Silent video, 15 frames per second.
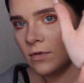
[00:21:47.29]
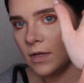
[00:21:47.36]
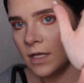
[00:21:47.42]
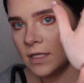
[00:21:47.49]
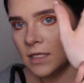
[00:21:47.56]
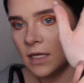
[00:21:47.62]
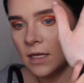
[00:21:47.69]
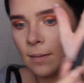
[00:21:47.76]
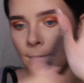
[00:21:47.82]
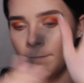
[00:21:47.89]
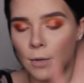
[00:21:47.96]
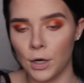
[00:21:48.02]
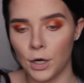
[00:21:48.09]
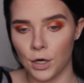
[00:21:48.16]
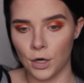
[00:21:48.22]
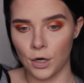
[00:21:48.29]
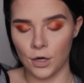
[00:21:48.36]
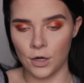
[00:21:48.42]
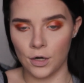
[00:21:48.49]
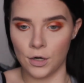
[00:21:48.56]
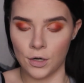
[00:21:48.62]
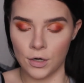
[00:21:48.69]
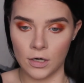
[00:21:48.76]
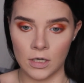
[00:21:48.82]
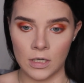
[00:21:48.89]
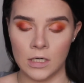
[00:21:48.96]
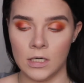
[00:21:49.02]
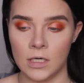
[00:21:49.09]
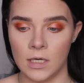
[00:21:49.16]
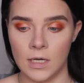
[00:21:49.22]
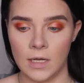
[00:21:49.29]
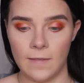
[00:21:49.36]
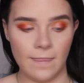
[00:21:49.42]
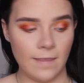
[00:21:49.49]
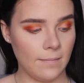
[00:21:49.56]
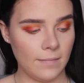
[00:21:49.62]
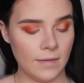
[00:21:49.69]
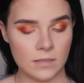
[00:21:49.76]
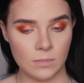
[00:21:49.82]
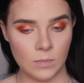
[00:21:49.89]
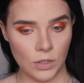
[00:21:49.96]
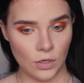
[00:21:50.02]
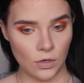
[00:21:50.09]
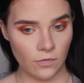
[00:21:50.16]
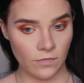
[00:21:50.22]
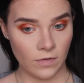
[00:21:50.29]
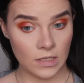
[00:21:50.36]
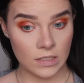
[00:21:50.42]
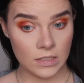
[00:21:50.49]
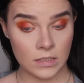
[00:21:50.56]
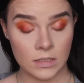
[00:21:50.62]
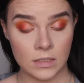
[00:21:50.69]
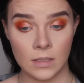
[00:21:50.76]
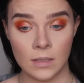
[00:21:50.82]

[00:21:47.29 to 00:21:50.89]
It's like a marker. That makes me nervous.